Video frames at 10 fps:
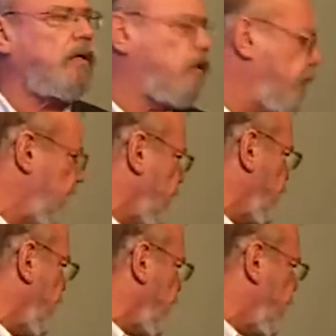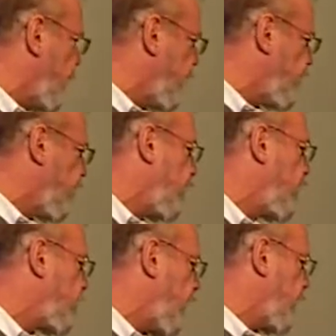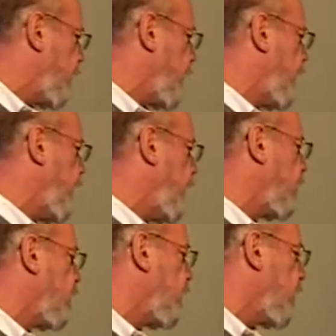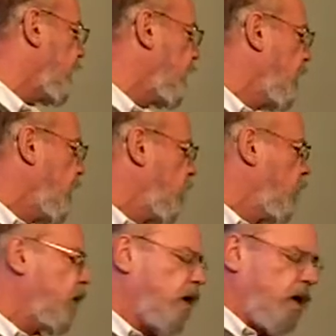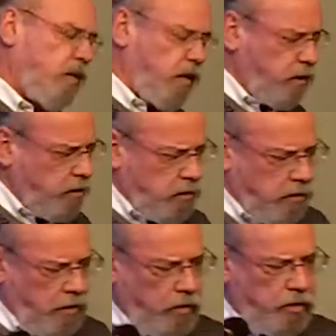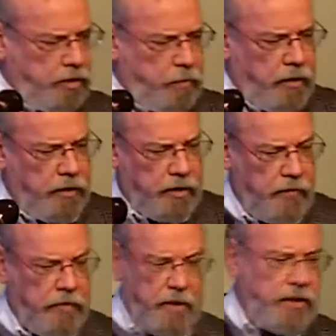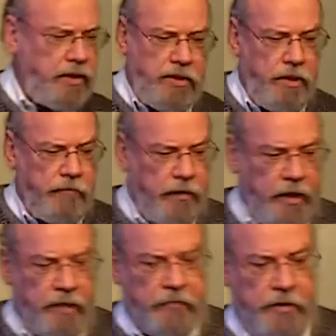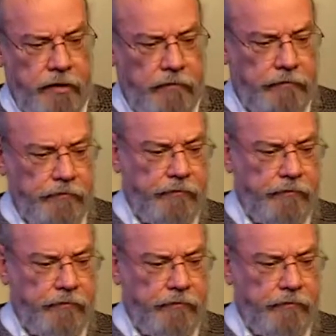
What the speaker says: If that's really a picture of what's happening here a little bit, where the Holy Spirit gives us each different gifts.